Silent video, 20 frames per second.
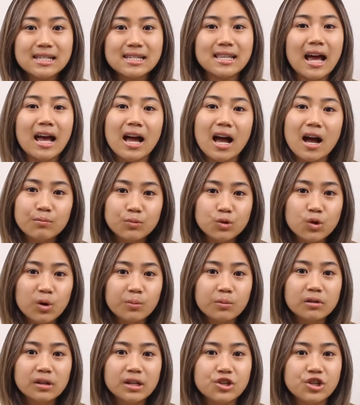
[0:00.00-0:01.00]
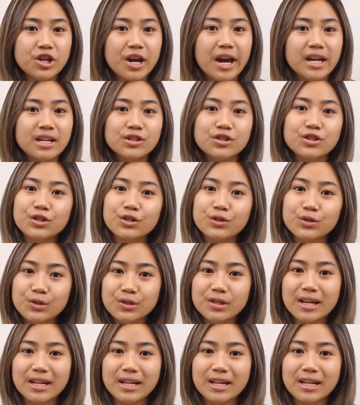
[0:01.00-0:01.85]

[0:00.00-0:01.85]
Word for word: that abnormally change due to the